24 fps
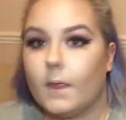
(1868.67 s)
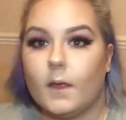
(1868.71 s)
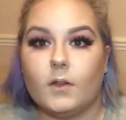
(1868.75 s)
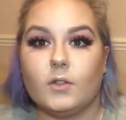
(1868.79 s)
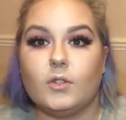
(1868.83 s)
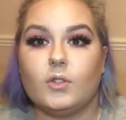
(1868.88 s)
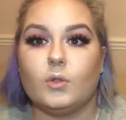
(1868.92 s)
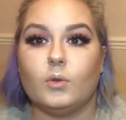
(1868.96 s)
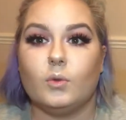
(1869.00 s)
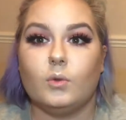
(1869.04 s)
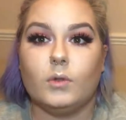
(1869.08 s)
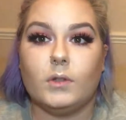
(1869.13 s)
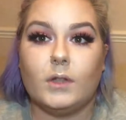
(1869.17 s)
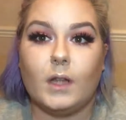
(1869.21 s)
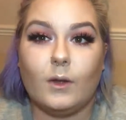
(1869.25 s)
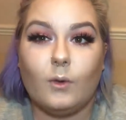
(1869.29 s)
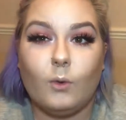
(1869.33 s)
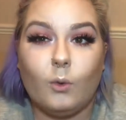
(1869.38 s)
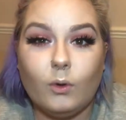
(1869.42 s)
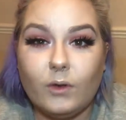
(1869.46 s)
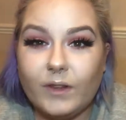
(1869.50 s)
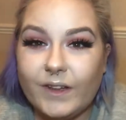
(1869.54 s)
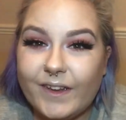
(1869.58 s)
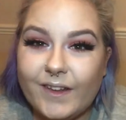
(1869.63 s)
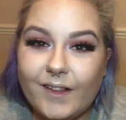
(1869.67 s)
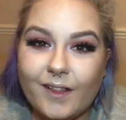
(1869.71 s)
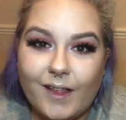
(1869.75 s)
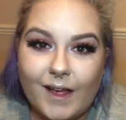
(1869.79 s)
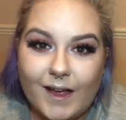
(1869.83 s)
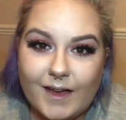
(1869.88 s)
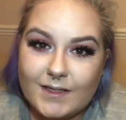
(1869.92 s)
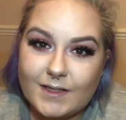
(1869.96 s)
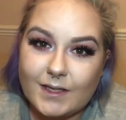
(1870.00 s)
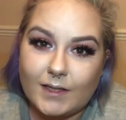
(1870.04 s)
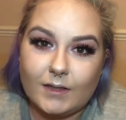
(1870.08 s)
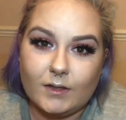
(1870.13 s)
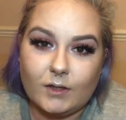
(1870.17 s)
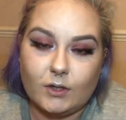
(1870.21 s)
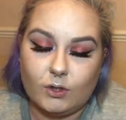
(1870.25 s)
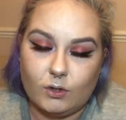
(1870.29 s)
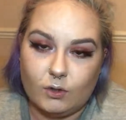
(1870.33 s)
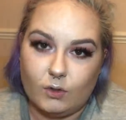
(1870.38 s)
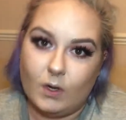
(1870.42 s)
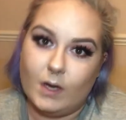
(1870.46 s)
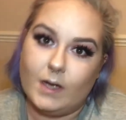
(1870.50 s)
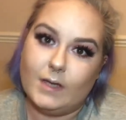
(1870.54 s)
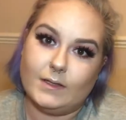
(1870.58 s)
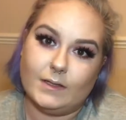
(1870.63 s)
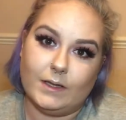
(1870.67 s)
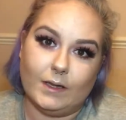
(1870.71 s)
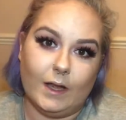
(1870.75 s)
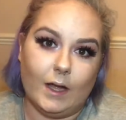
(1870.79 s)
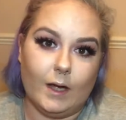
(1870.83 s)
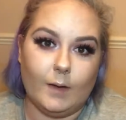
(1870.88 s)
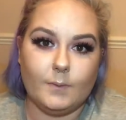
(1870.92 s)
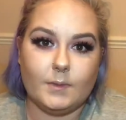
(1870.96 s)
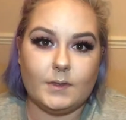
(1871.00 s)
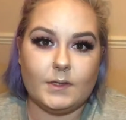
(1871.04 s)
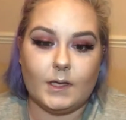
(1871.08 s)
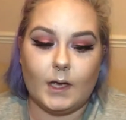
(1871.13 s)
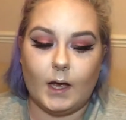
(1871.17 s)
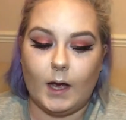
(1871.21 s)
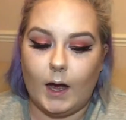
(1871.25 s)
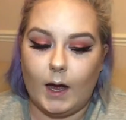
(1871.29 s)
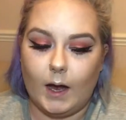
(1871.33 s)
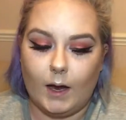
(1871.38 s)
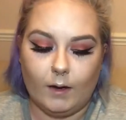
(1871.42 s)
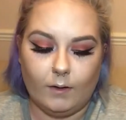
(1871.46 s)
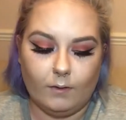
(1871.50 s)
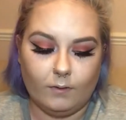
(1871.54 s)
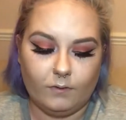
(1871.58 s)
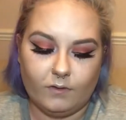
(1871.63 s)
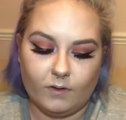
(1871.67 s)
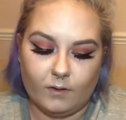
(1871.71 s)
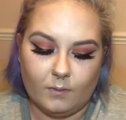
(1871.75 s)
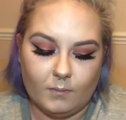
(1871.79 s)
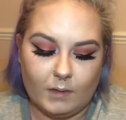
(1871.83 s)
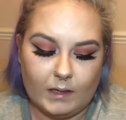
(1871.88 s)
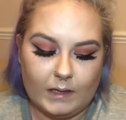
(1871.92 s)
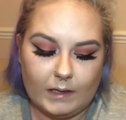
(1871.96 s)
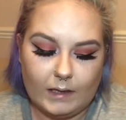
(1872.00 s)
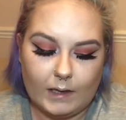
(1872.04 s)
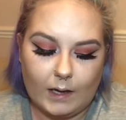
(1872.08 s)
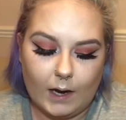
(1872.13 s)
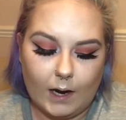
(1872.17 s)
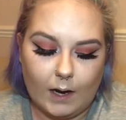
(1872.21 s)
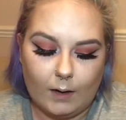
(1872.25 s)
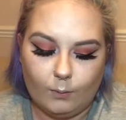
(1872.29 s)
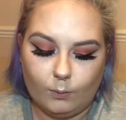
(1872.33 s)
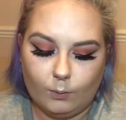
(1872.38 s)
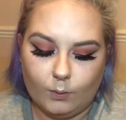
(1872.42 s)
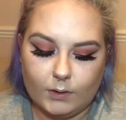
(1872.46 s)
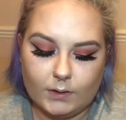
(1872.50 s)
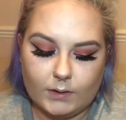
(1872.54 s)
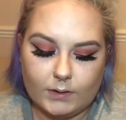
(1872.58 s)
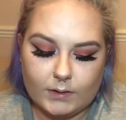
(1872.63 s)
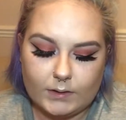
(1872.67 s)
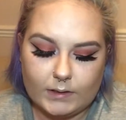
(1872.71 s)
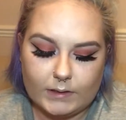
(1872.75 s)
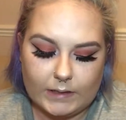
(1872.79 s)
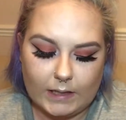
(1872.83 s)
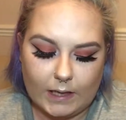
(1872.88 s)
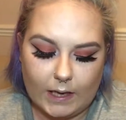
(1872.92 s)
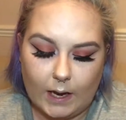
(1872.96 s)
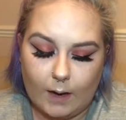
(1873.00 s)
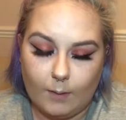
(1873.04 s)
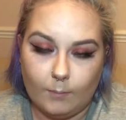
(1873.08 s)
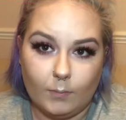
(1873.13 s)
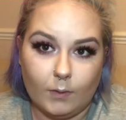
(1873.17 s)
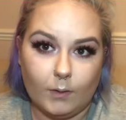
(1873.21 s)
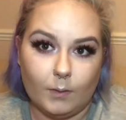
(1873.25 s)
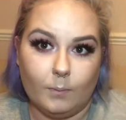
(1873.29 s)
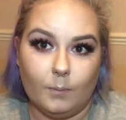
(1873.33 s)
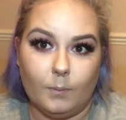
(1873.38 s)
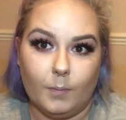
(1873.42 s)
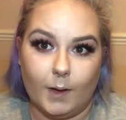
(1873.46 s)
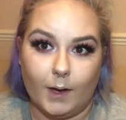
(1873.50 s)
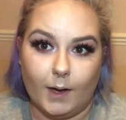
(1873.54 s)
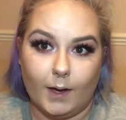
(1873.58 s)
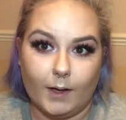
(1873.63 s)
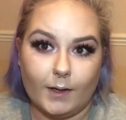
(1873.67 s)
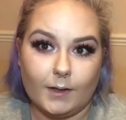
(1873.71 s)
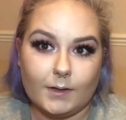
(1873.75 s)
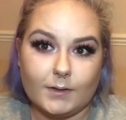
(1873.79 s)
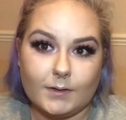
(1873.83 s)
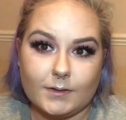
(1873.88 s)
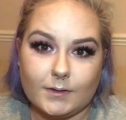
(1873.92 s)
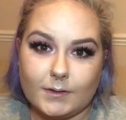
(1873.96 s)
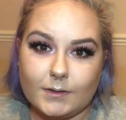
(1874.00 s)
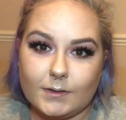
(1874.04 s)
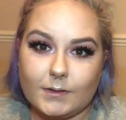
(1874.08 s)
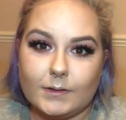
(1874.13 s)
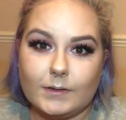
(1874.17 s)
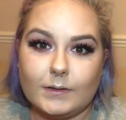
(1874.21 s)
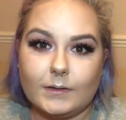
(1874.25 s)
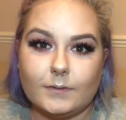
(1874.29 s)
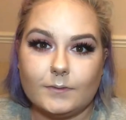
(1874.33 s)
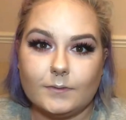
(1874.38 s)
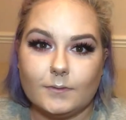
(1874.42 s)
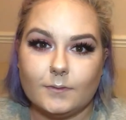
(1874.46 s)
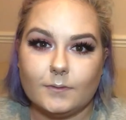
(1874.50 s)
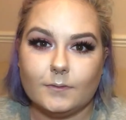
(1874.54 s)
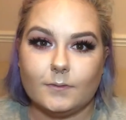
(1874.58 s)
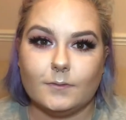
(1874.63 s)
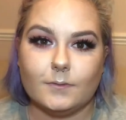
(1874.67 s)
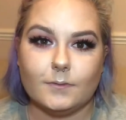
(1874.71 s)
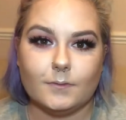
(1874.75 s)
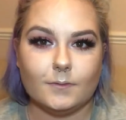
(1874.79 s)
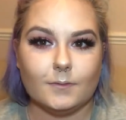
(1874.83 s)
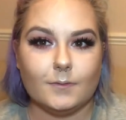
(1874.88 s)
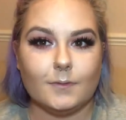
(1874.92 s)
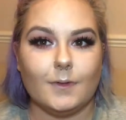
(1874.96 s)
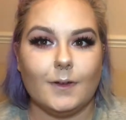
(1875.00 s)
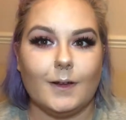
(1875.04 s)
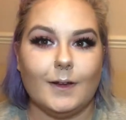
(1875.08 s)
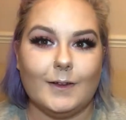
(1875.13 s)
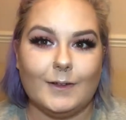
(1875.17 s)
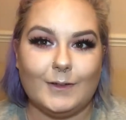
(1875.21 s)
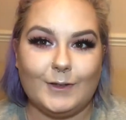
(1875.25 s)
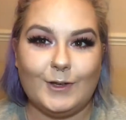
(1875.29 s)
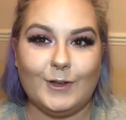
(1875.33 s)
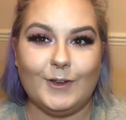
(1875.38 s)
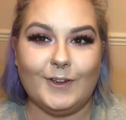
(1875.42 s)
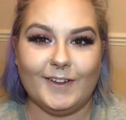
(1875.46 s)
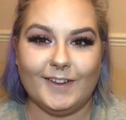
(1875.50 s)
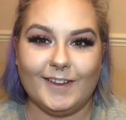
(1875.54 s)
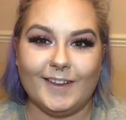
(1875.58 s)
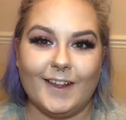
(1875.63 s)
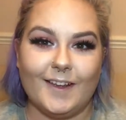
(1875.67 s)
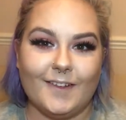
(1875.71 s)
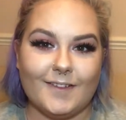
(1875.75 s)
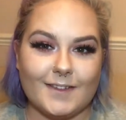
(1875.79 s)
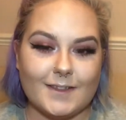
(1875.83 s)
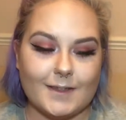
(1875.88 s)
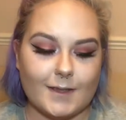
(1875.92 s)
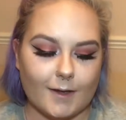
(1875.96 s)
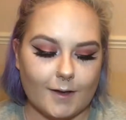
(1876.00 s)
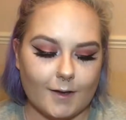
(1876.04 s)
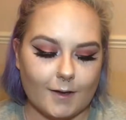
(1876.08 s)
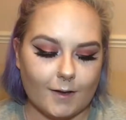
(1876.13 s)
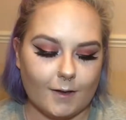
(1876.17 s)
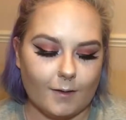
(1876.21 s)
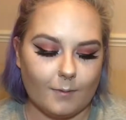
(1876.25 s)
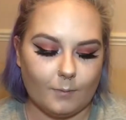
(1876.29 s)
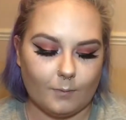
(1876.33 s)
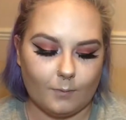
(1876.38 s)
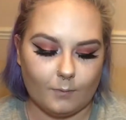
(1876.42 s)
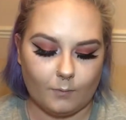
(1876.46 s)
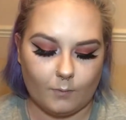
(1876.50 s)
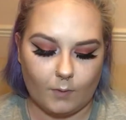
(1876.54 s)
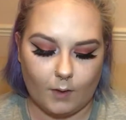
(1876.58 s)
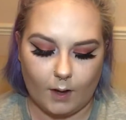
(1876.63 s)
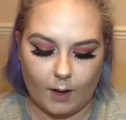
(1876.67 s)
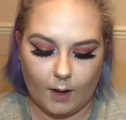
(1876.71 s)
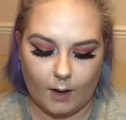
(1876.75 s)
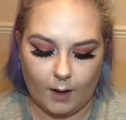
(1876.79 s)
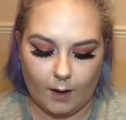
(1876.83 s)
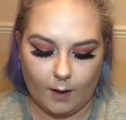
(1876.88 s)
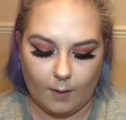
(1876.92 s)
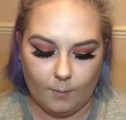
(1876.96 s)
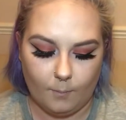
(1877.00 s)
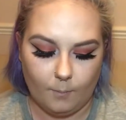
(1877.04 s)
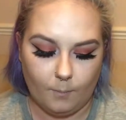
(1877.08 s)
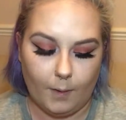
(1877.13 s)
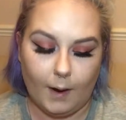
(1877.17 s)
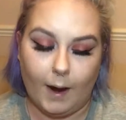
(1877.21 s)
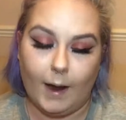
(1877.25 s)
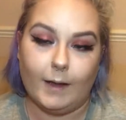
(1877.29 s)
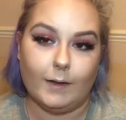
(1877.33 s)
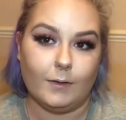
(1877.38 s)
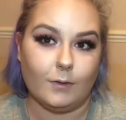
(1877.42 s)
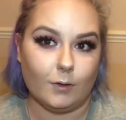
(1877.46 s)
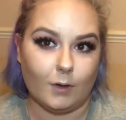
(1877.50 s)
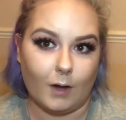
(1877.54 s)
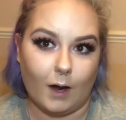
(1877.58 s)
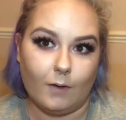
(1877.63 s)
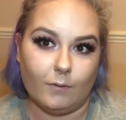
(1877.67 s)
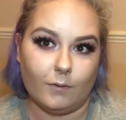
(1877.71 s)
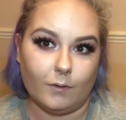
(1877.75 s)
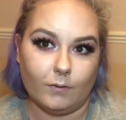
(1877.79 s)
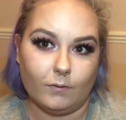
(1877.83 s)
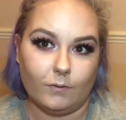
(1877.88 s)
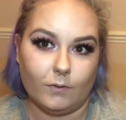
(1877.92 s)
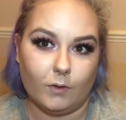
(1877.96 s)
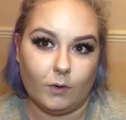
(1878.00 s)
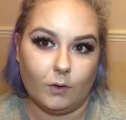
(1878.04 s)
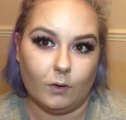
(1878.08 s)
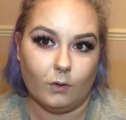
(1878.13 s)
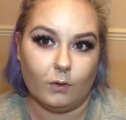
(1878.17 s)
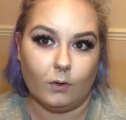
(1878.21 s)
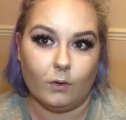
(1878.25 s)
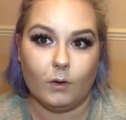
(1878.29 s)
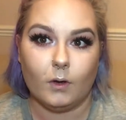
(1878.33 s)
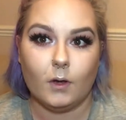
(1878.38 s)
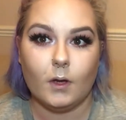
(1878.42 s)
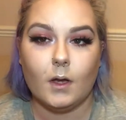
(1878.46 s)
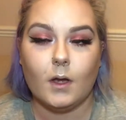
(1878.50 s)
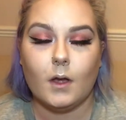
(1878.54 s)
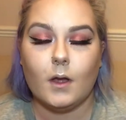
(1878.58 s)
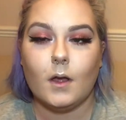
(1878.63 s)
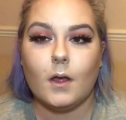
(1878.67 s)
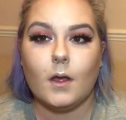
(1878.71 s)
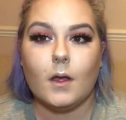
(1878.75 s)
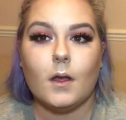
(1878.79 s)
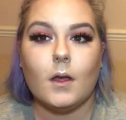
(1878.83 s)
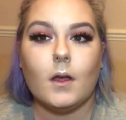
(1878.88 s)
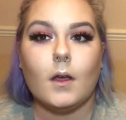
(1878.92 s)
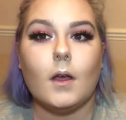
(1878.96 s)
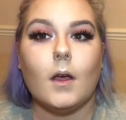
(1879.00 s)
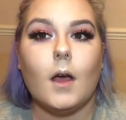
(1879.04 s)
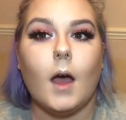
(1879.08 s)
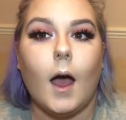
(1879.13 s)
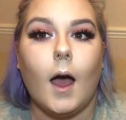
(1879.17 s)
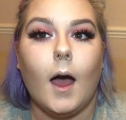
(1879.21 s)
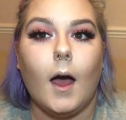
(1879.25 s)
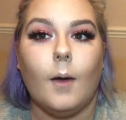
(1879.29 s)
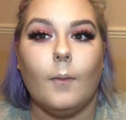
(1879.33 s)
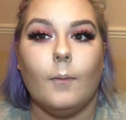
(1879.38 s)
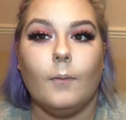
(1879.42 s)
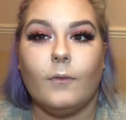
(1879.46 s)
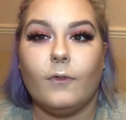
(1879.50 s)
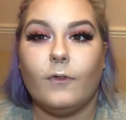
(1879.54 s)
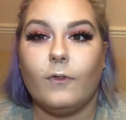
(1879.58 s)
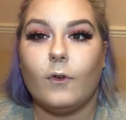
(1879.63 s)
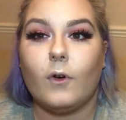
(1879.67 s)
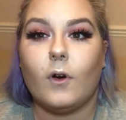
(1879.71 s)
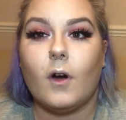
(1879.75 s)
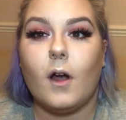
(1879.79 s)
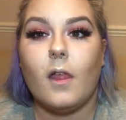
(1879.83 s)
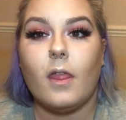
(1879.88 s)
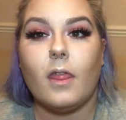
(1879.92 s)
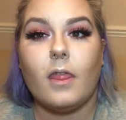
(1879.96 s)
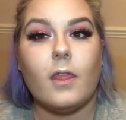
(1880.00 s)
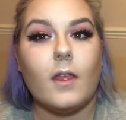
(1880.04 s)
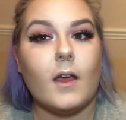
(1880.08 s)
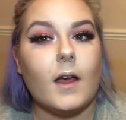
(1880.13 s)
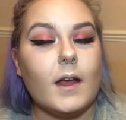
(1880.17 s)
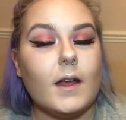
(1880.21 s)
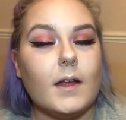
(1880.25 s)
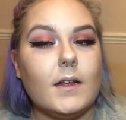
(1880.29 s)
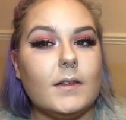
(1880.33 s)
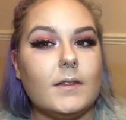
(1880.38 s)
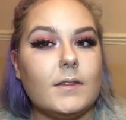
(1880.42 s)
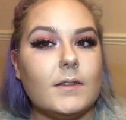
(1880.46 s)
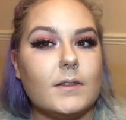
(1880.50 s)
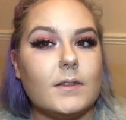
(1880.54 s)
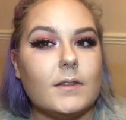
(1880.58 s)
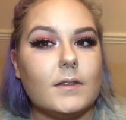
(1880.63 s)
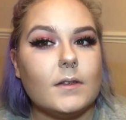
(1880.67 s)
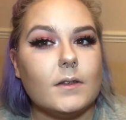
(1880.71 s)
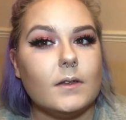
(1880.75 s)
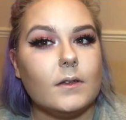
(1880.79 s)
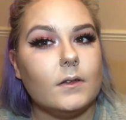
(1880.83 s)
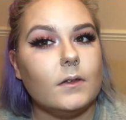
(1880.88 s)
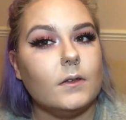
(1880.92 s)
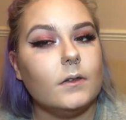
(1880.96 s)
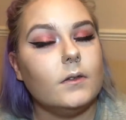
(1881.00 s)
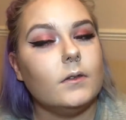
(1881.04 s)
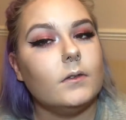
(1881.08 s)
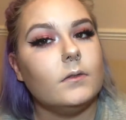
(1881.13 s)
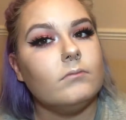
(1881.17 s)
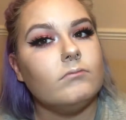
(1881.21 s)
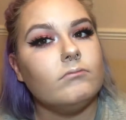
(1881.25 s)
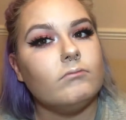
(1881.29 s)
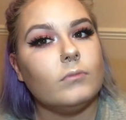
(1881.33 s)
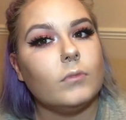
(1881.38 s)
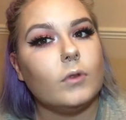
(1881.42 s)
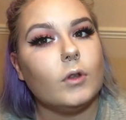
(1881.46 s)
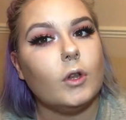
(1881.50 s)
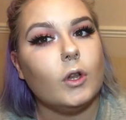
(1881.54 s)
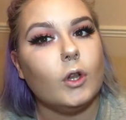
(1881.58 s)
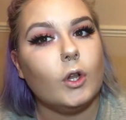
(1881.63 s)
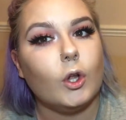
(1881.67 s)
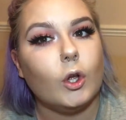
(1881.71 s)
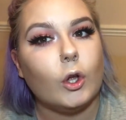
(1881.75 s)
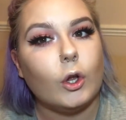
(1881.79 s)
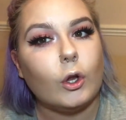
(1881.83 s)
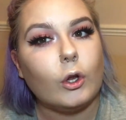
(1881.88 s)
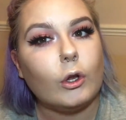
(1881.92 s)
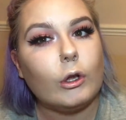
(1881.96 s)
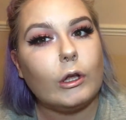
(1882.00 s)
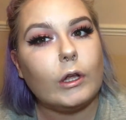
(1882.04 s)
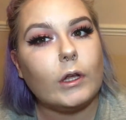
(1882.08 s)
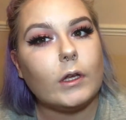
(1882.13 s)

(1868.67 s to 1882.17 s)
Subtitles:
So the only last thing to do is lips. And for me, I wouldn't say I'm the best at doing lipstick. But I do have a few. For this look,